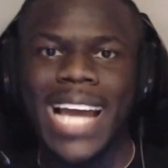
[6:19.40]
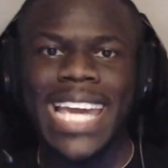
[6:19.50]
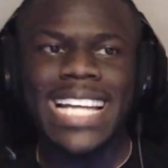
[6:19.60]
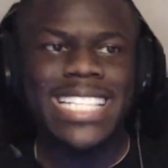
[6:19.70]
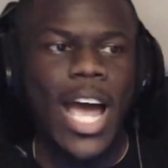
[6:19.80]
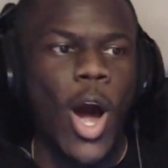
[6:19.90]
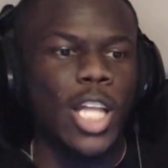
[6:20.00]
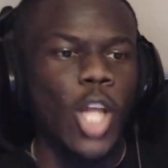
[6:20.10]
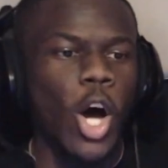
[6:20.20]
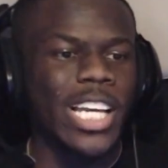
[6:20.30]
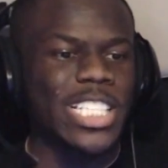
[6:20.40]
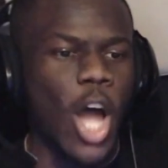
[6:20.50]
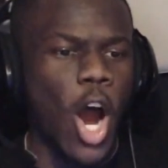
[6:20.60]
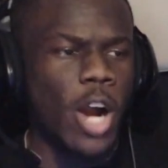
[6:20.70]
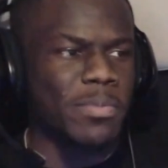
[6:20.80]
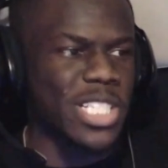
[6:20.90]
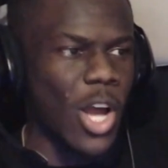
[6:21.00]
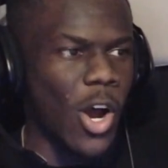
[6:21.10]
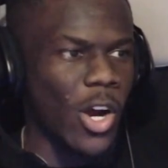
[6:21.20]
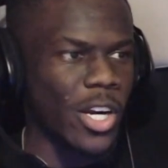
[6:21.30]
I can't tell how long his arms
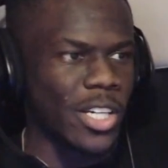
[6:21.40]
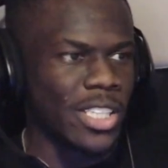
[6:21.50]
are.